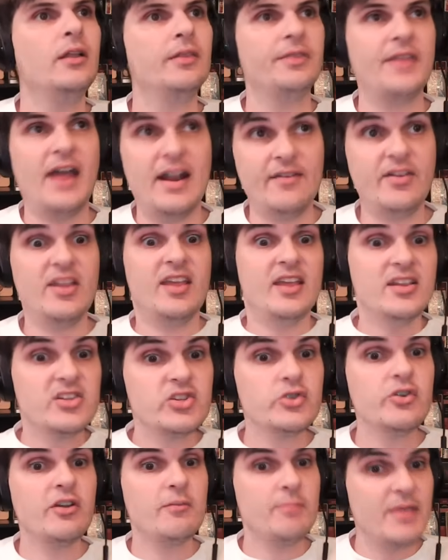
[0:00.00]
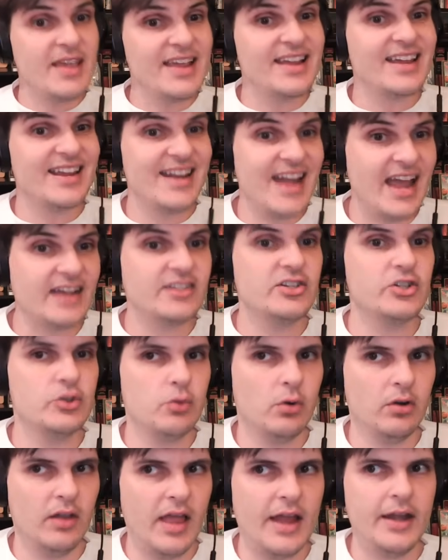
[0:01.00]
that have a history of being connected to
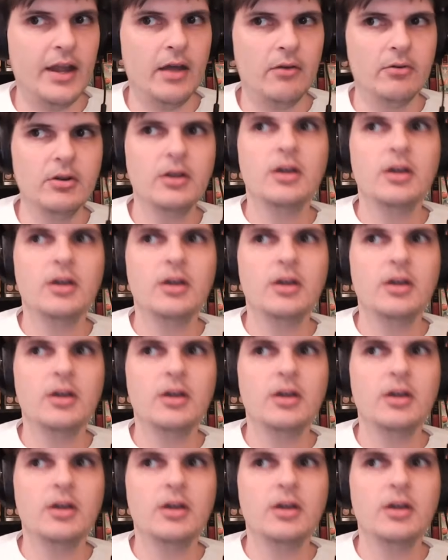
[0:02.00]
Orlando.